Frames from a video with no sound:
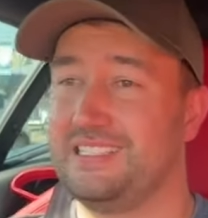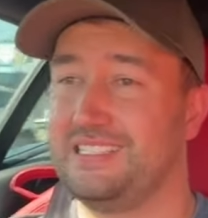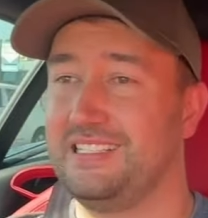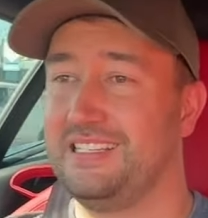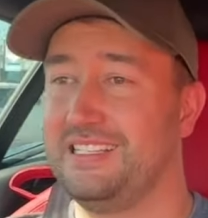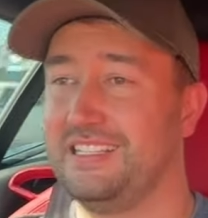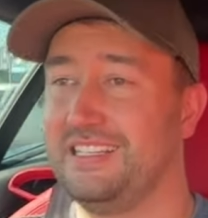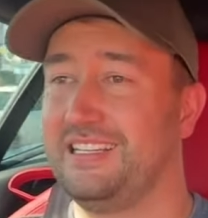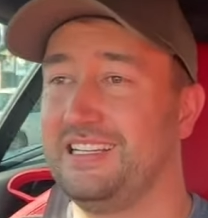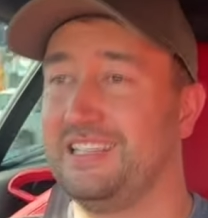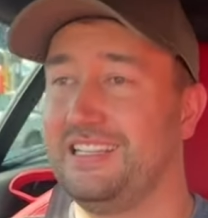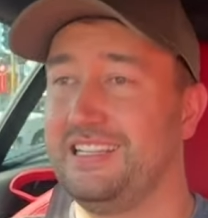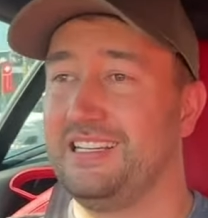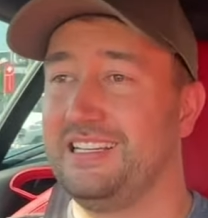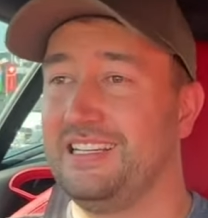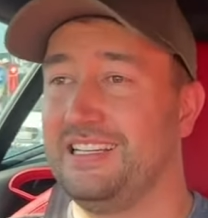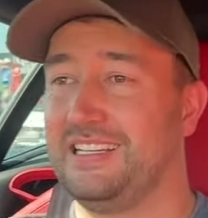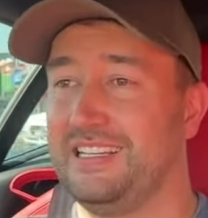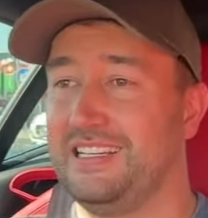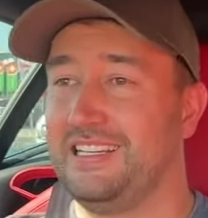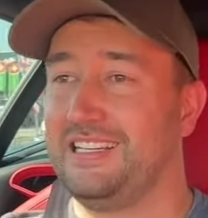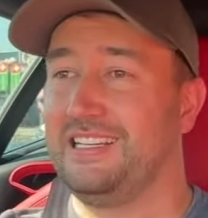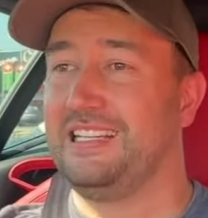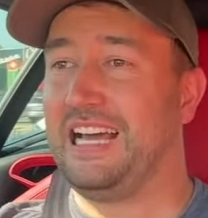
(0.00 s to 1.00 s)

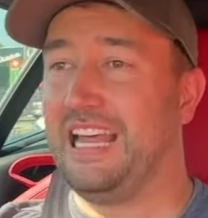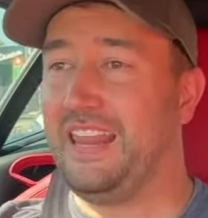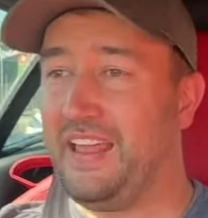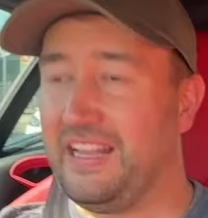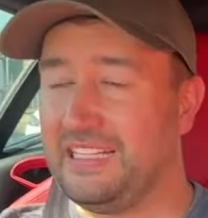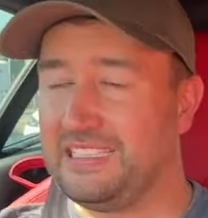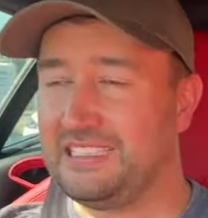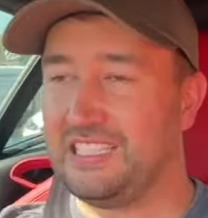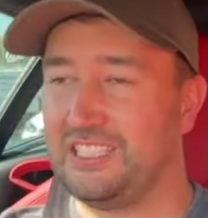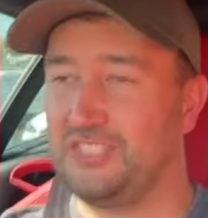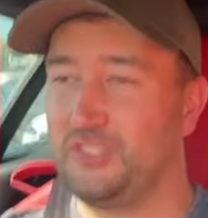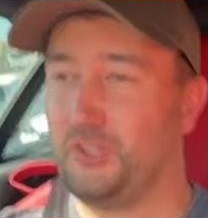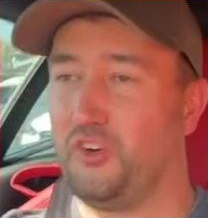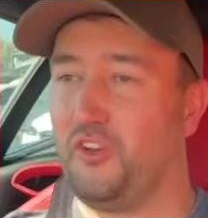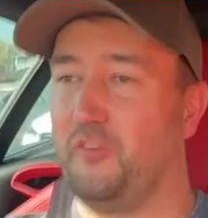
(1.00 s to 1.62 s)
Now that's the sort